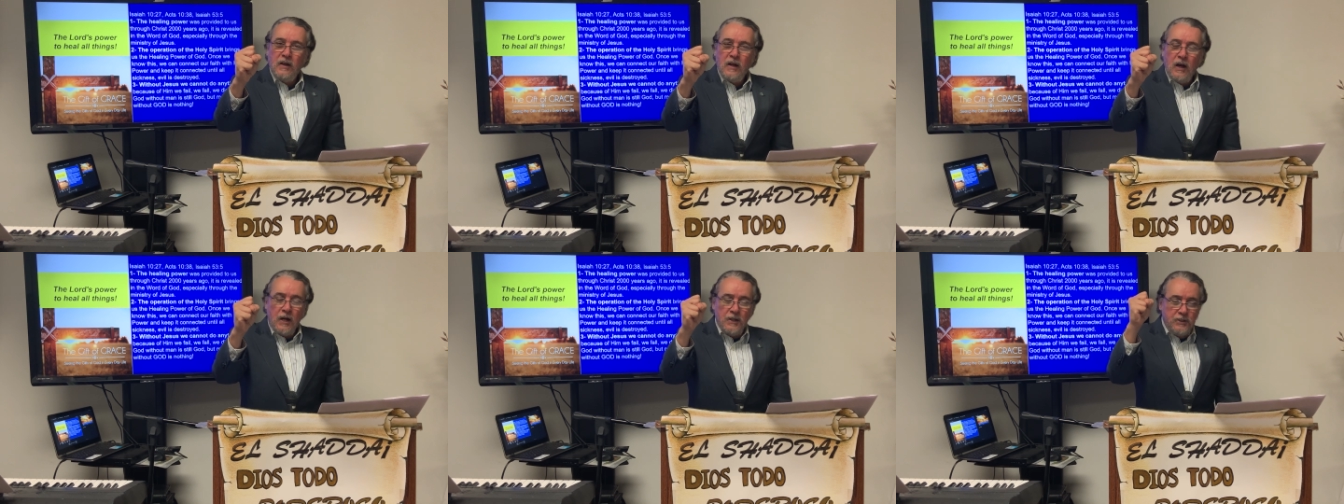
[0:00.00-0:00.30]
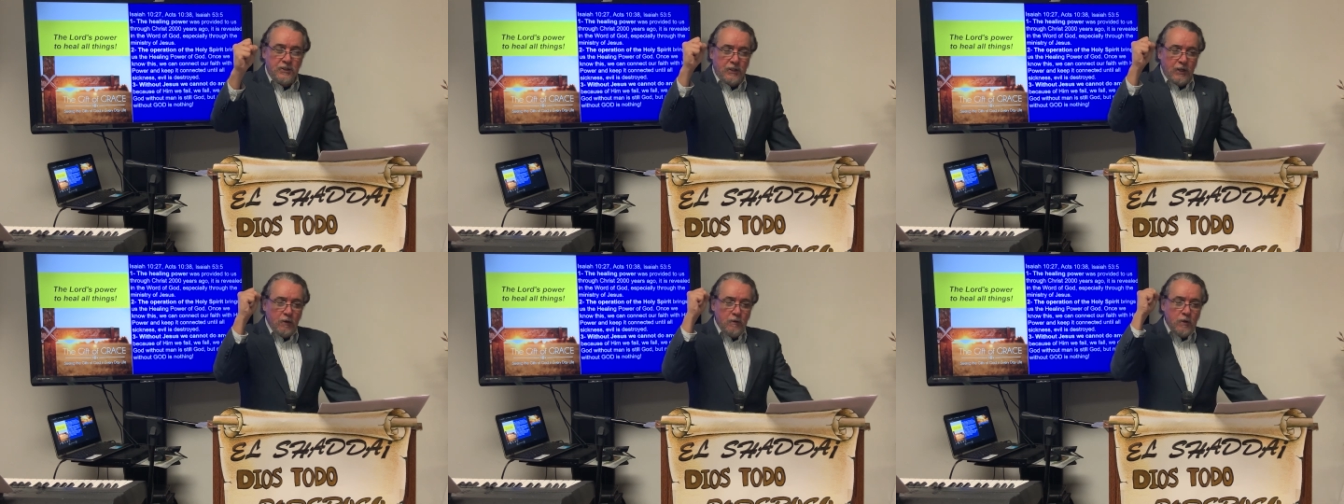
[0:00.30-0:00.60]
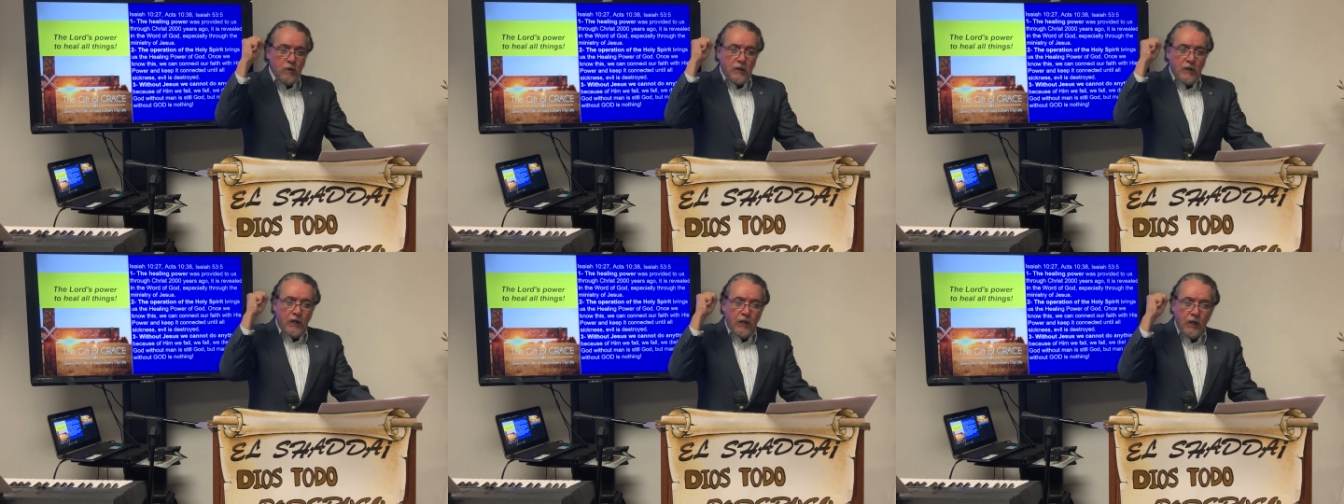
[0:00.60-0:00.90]
until
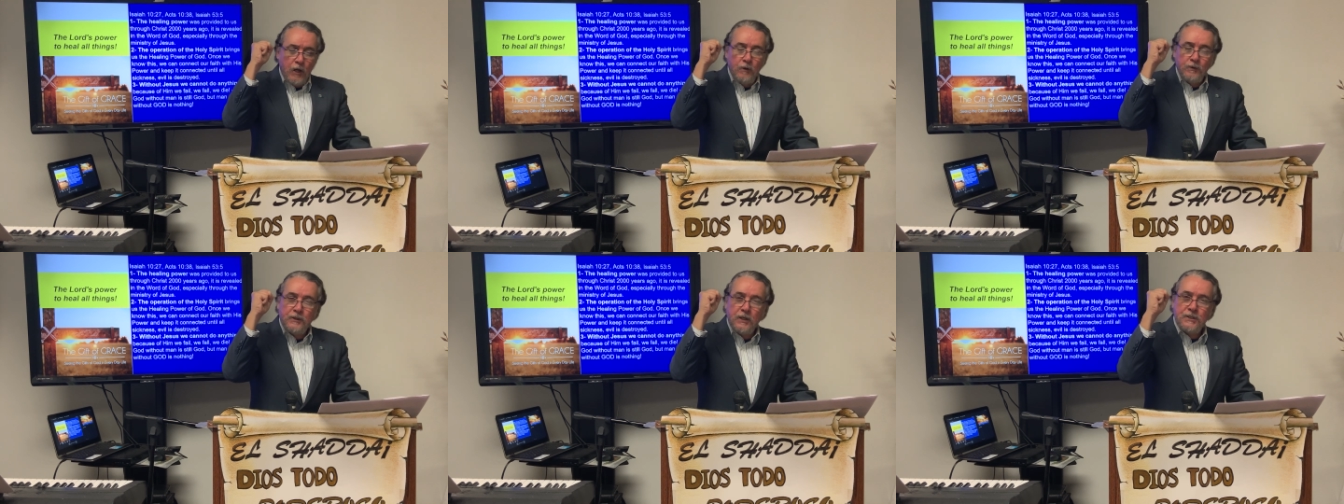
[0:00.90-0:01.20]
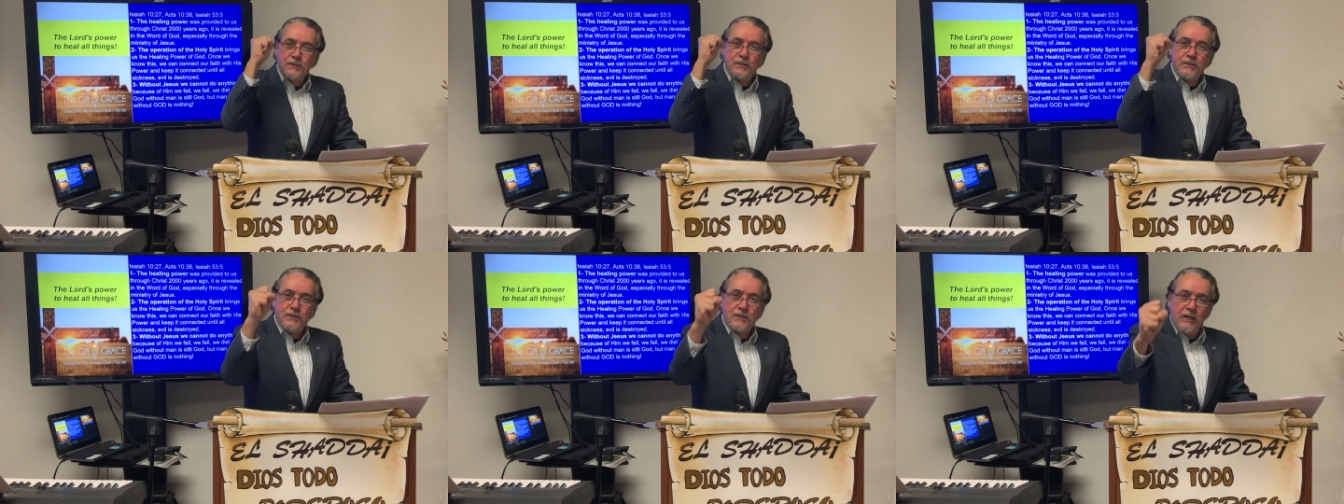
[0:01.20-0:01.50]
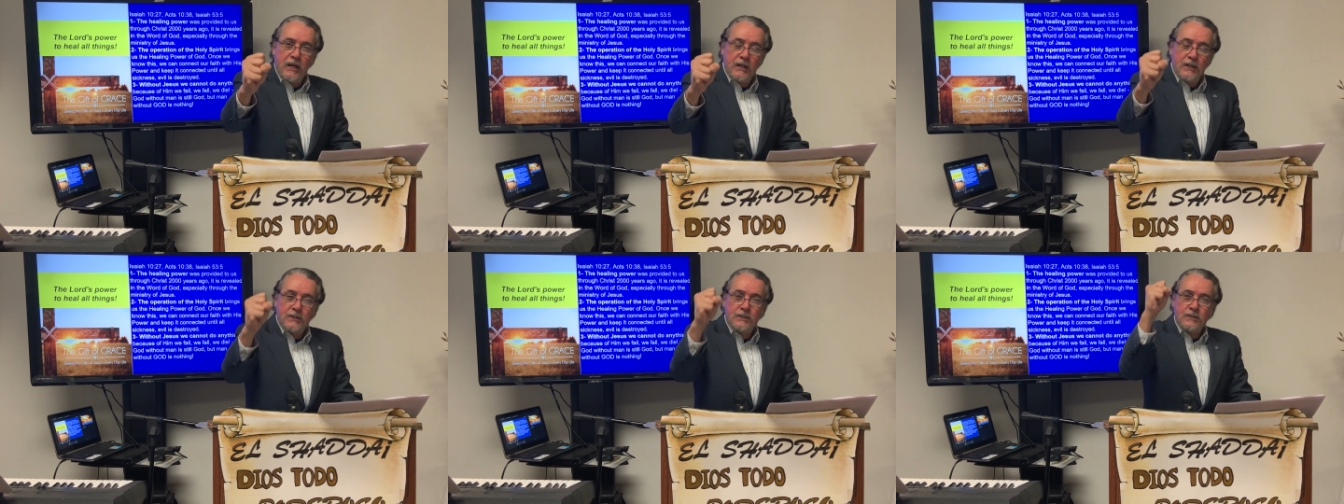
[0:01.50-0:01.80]
you heal the
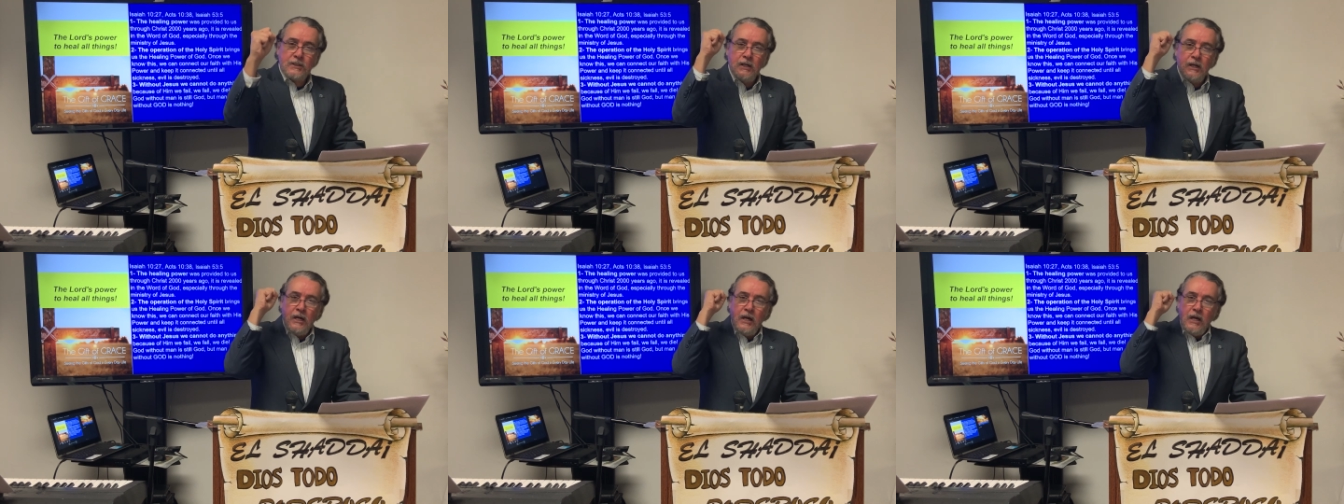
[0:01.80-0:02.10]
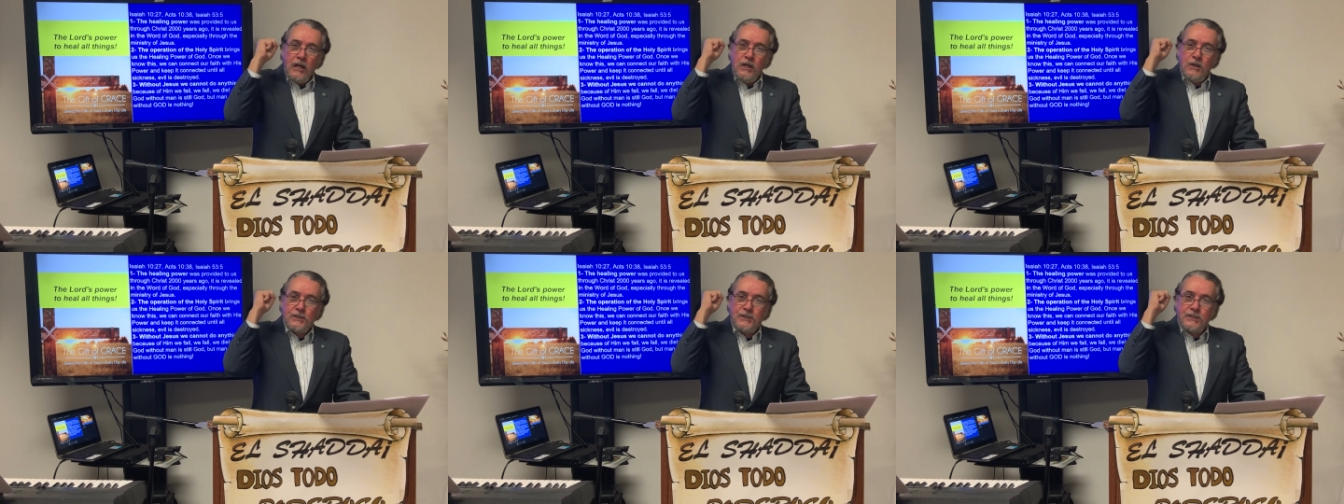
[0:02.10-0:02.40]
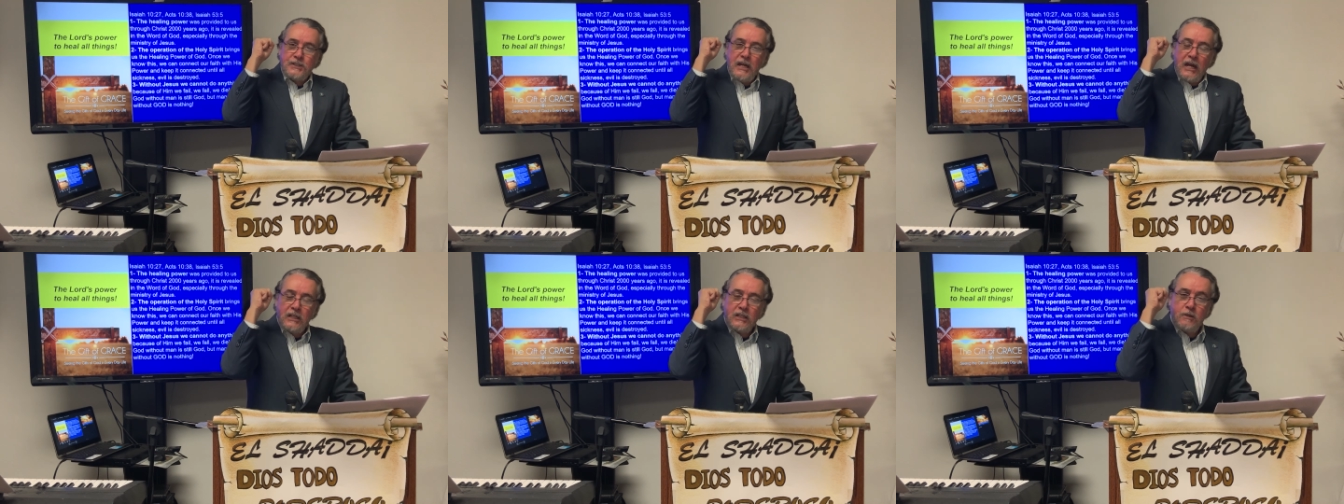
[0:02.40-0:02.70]
sick, you
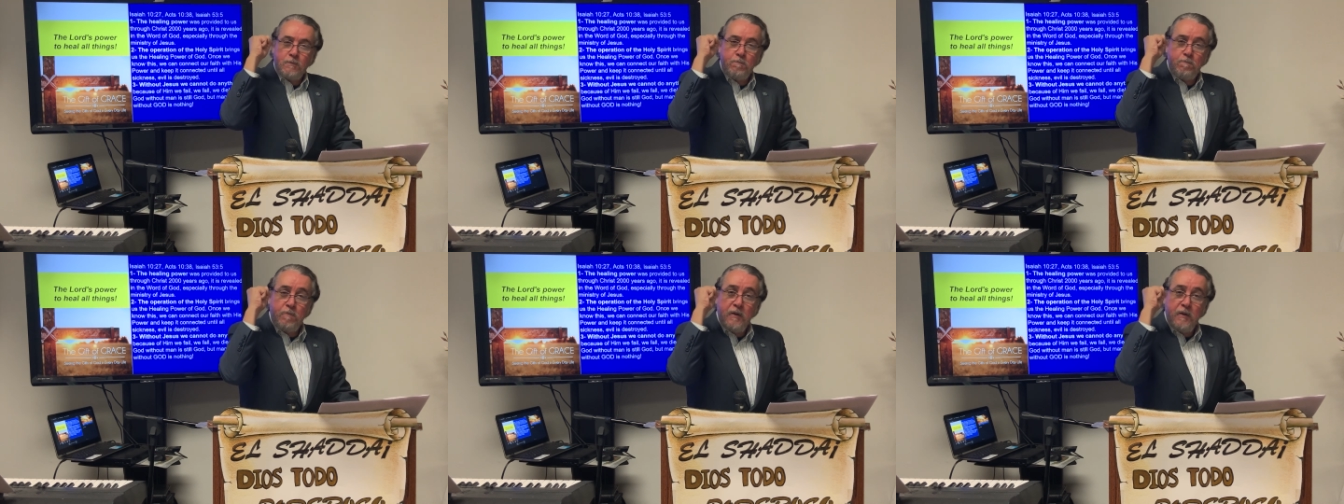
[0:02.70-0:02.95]
set